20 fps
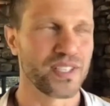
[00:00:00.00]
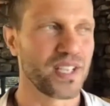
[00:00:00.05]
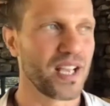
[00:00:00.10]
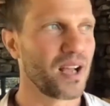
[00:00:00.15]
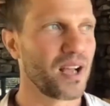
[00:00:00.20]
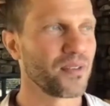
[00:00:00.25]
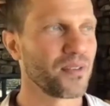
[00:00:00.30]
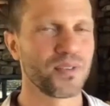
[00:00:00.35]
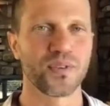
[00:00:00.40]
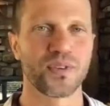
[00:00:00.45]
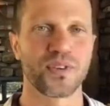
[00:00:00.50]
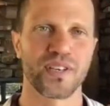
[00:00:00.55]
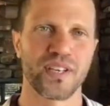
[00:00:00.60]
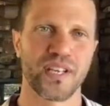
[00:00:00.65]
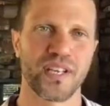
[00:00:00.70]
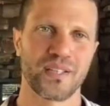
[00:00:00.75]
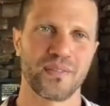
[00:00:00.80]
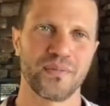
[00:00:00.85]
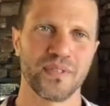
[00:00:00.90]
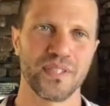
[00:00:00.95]
How do you
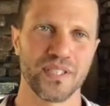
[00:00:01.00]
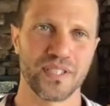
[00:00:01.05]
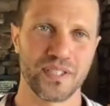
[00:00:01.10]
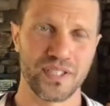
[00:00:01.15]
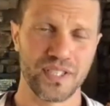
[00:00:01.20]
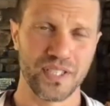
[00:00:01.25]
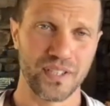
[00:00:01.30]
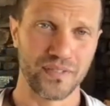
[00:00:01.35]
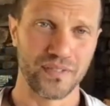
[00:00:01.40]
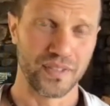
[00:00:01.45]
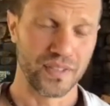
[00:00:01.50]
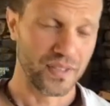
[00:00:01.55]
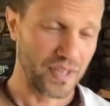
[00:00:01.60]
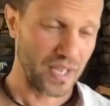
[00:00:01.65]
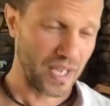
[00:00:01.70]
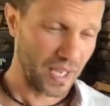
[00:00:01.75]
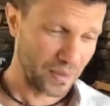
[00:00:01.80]
connect with the chi of the universe?